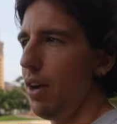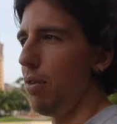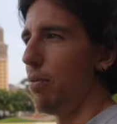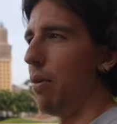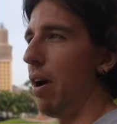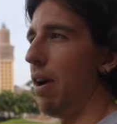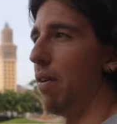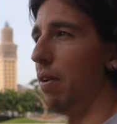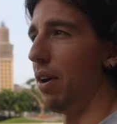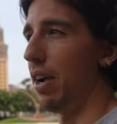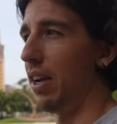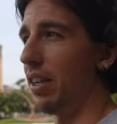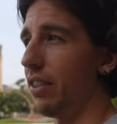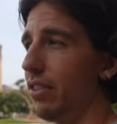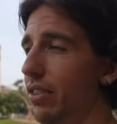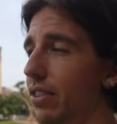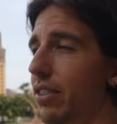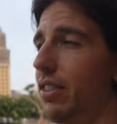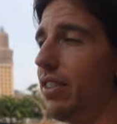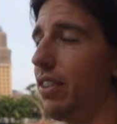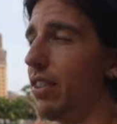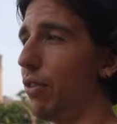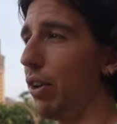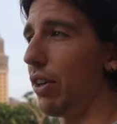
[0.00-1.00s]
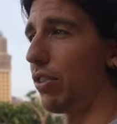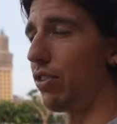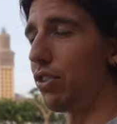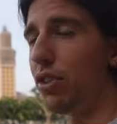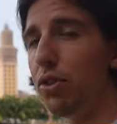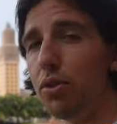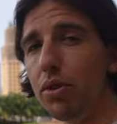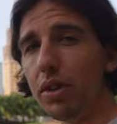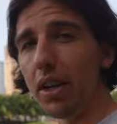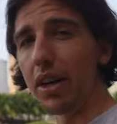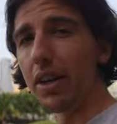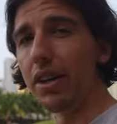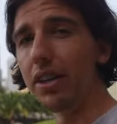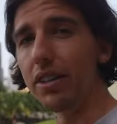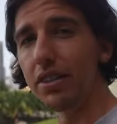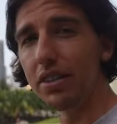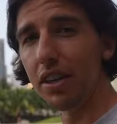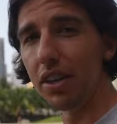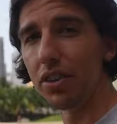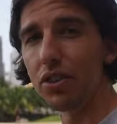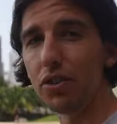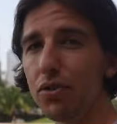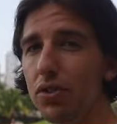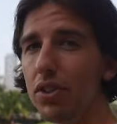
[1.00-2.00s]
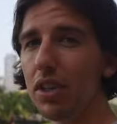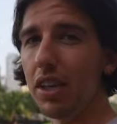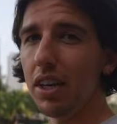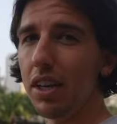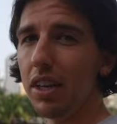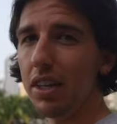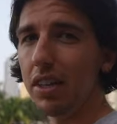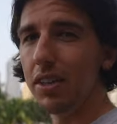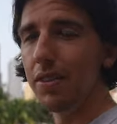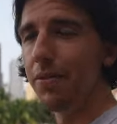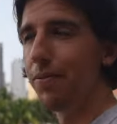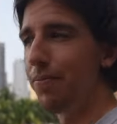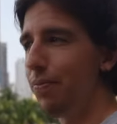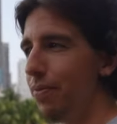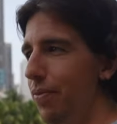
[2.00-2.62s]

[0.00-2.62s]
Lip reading: Whereas the last 2 days, as you've seen,